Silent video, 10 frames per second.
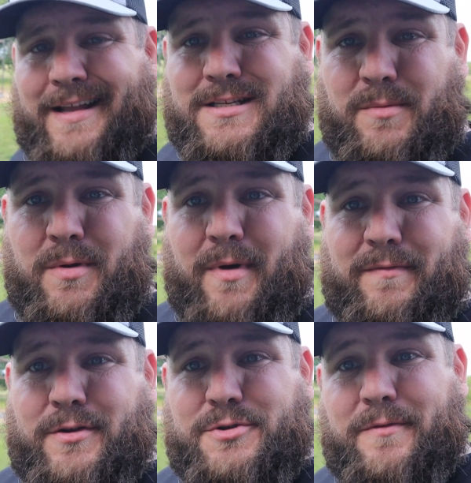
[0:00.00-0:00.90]
that's gonna be my
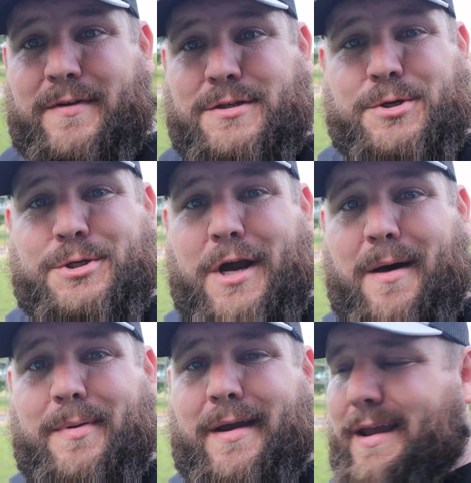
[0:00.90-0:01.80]
future venture
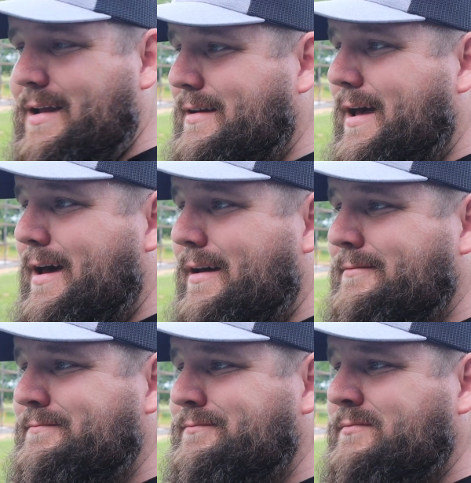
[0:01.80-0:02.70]
shop, and
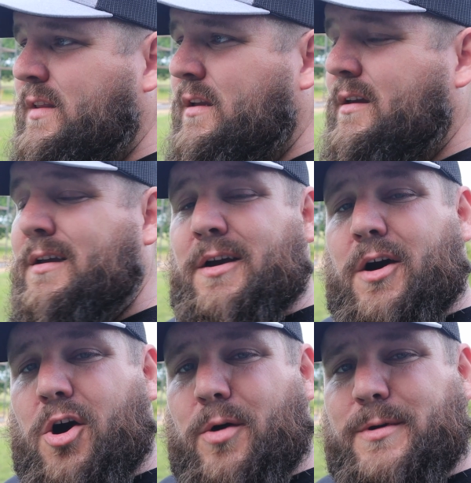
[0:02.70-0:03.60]

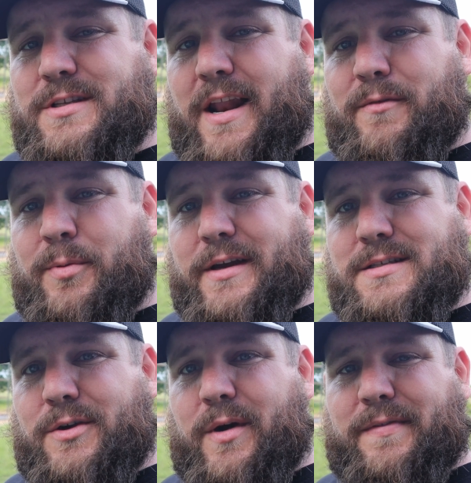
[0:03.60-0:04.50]
Harbor's gonna have a place
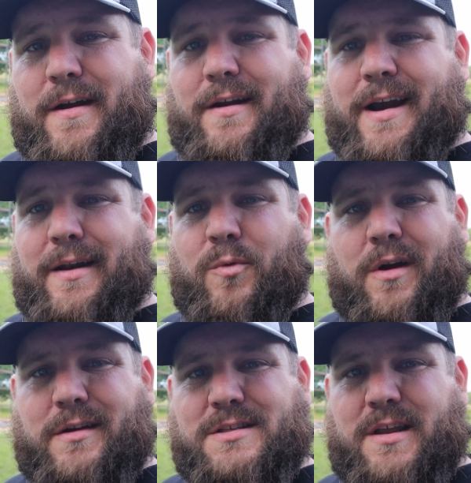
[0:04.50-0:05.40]
to go up there, kind of
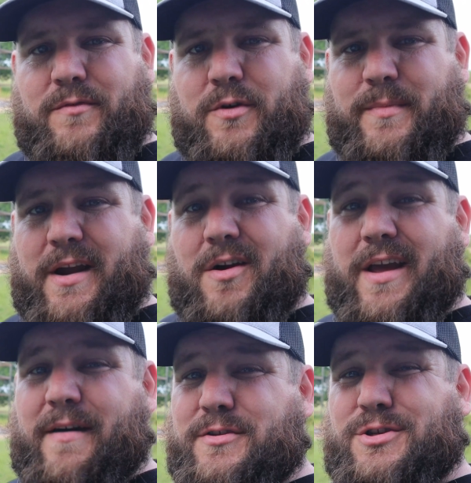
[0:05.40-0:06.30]
work on stuff with me. I
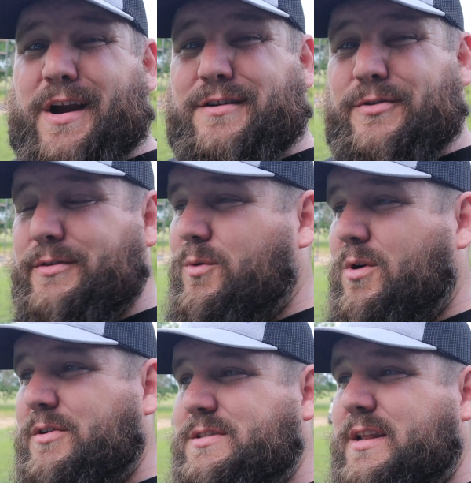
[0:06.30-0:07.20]
already have a tractor in the
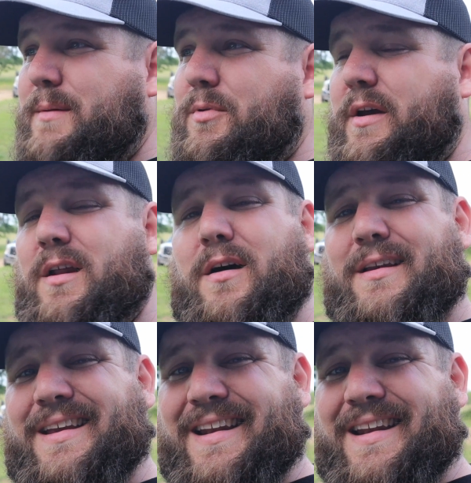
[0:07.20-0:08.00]
works that I plan on